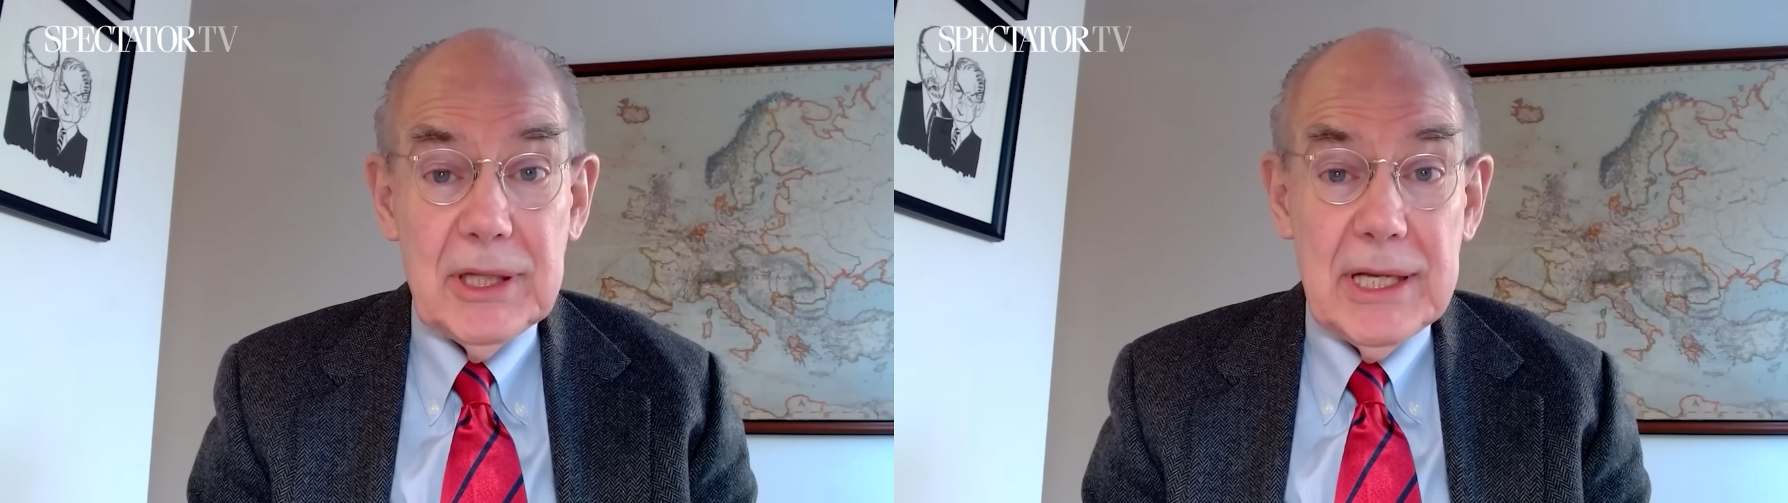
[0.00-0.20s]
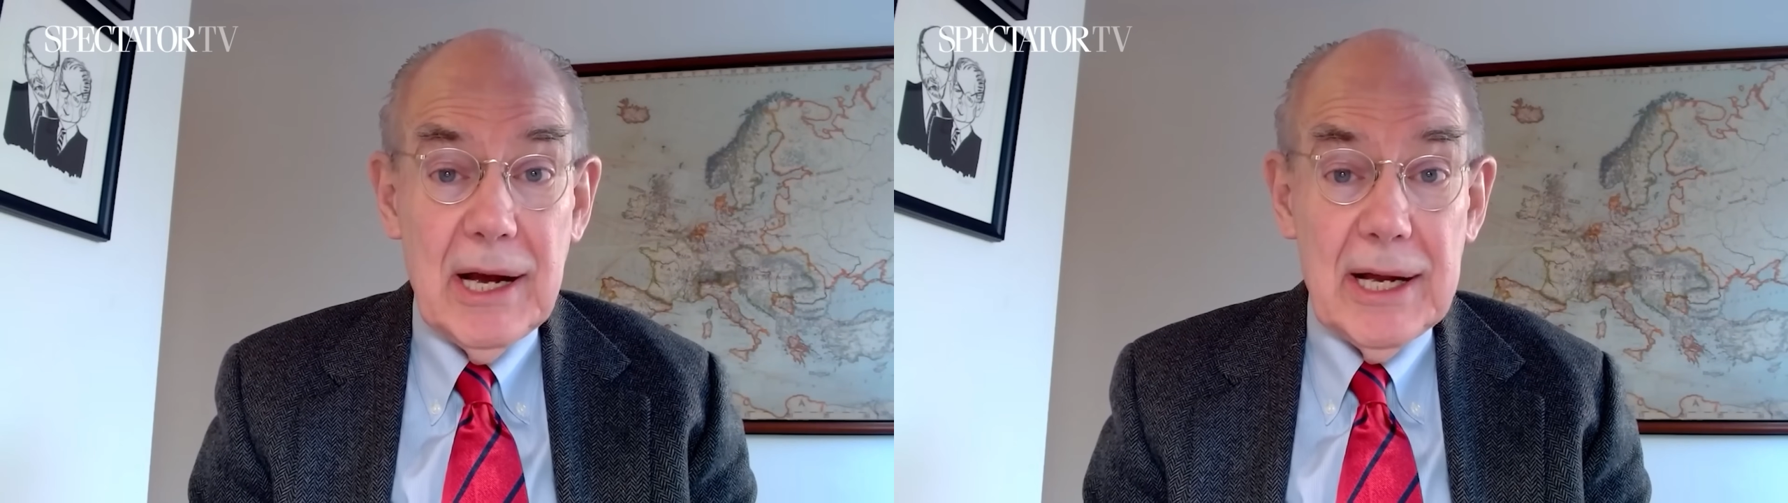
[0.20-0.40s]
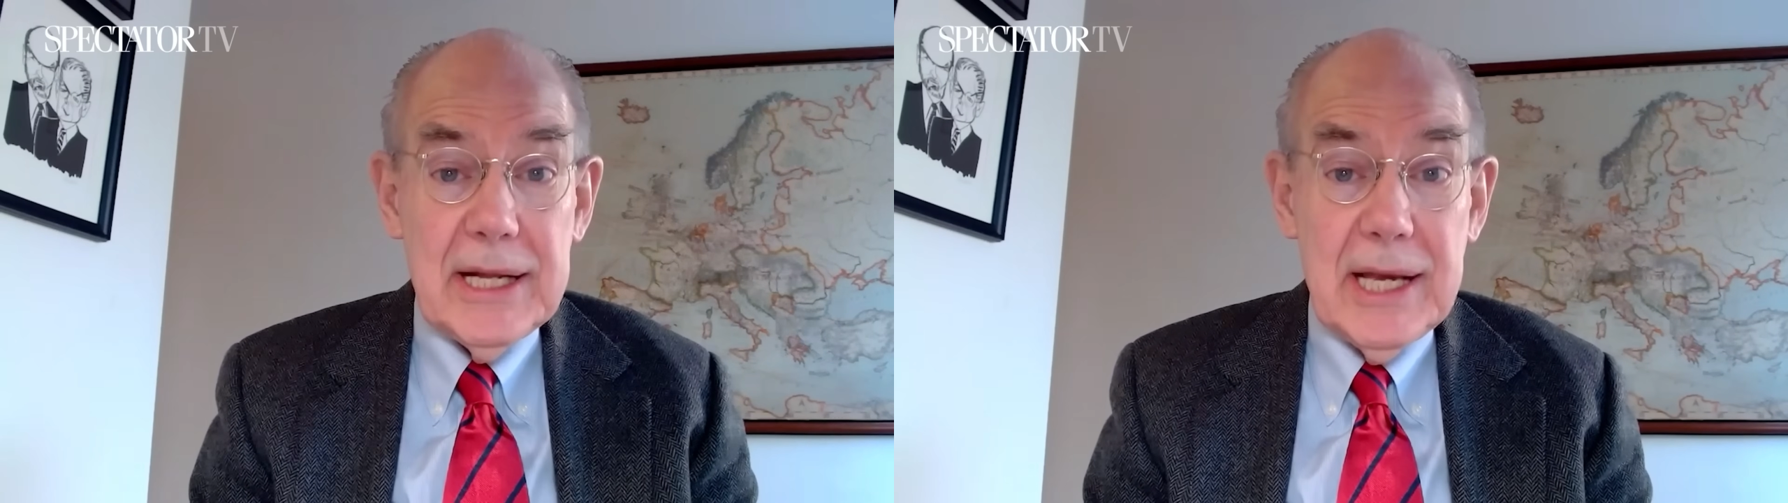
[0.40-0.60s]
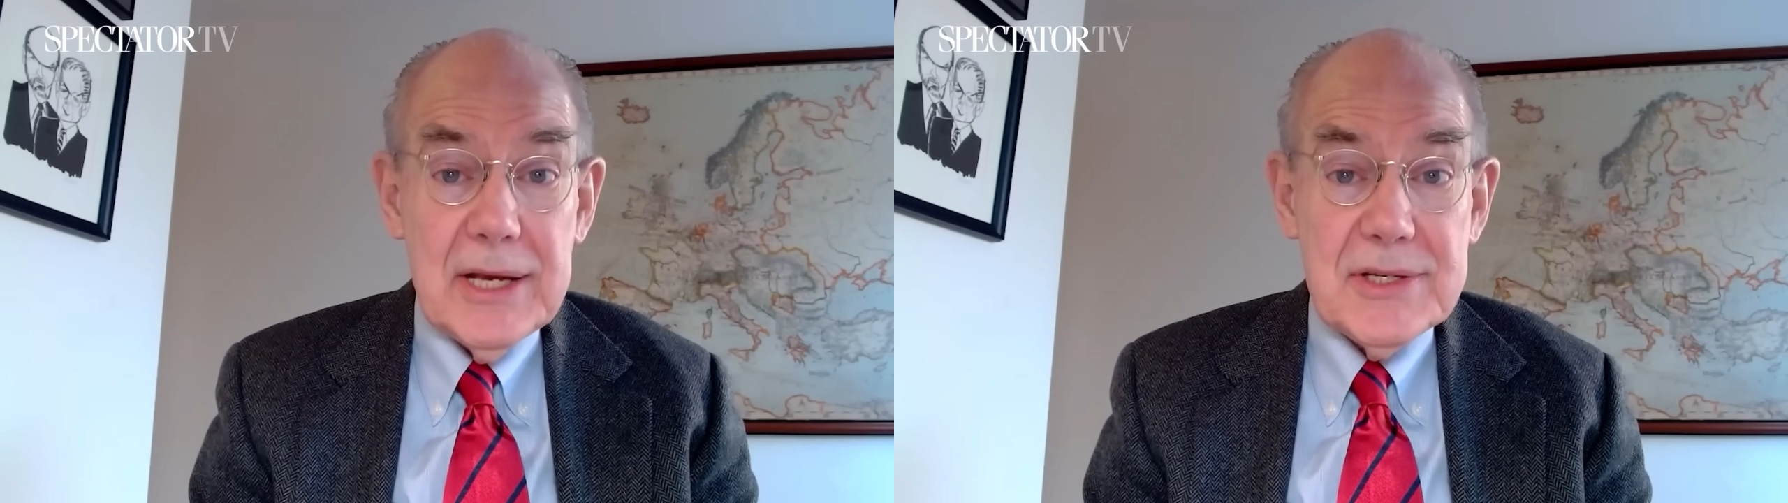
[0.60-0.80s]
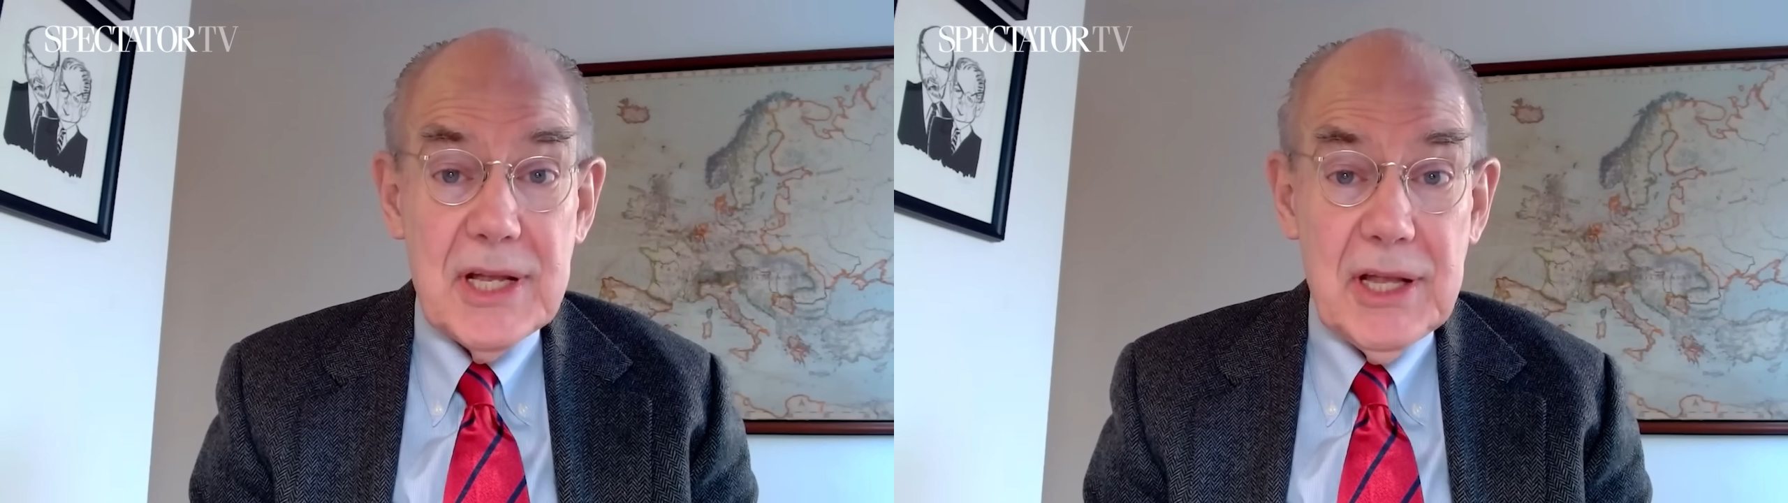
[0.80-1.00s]
and the idea
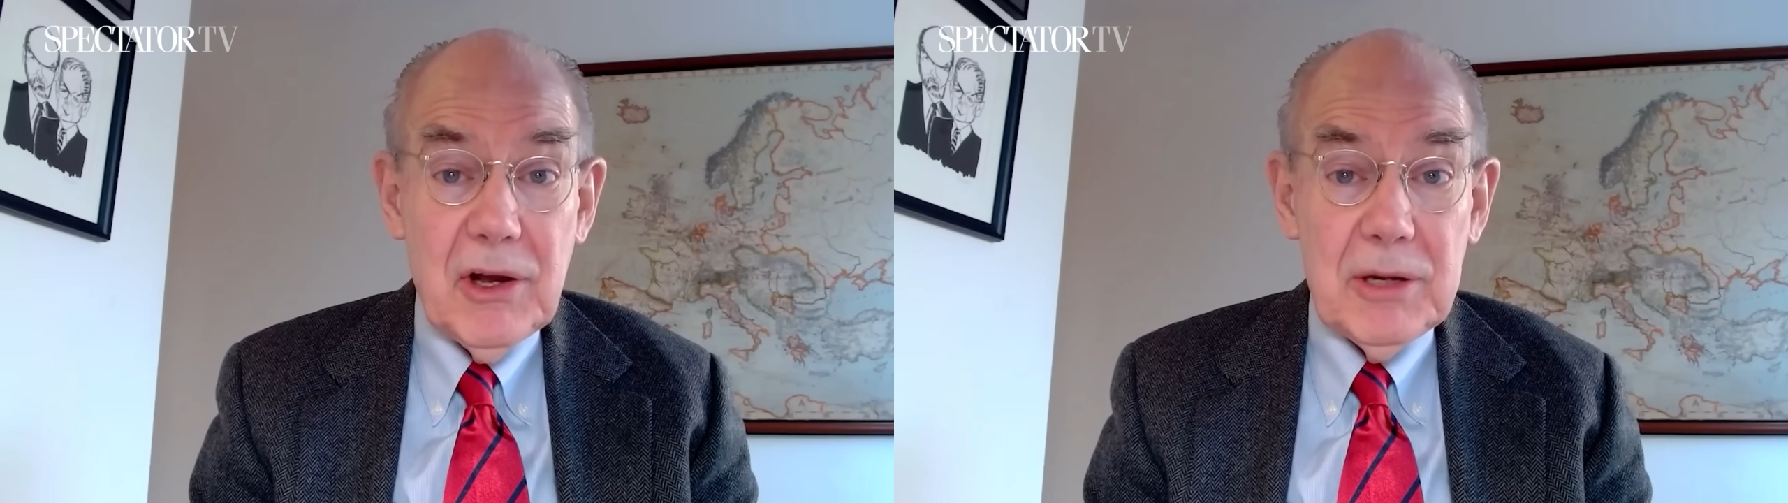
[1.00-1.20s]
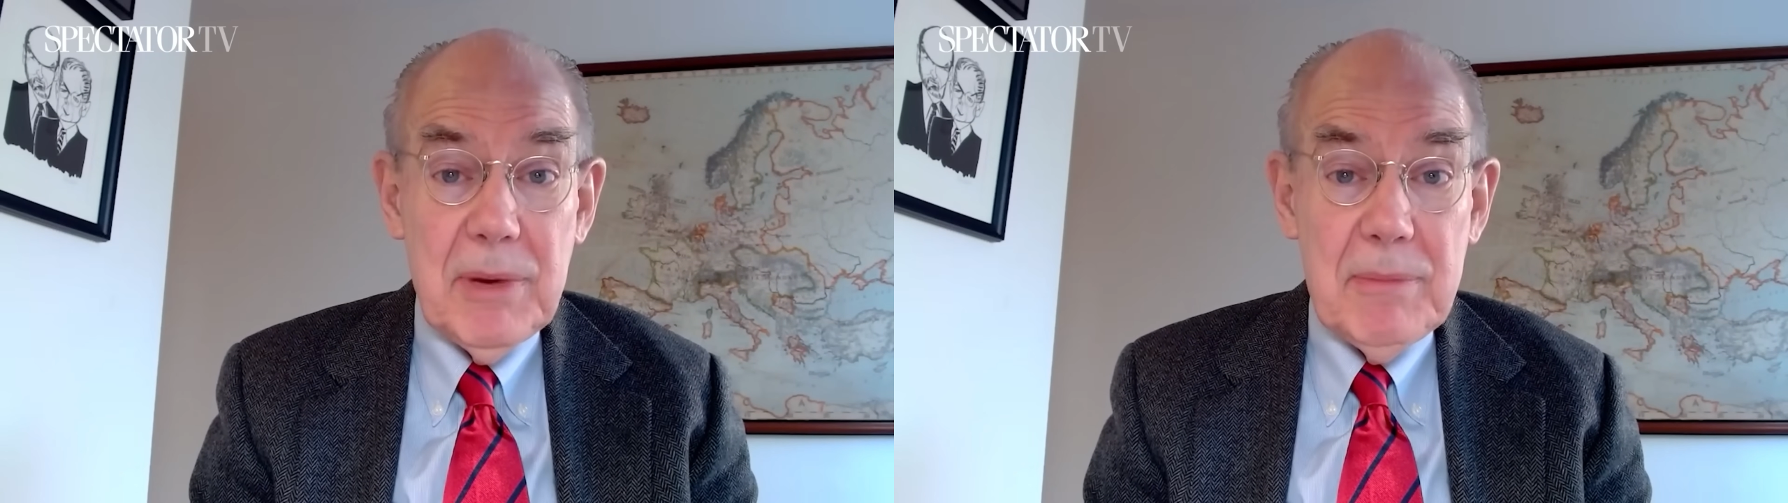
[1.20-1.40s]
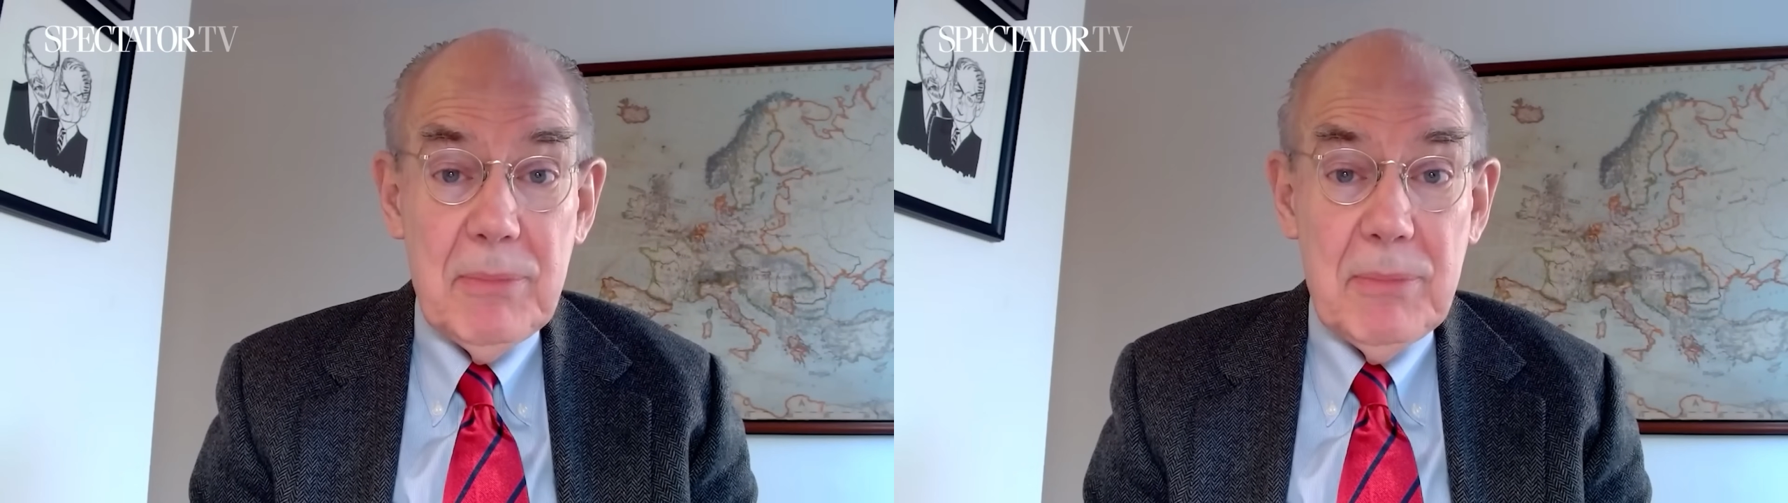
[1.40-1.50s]
is that they're going to be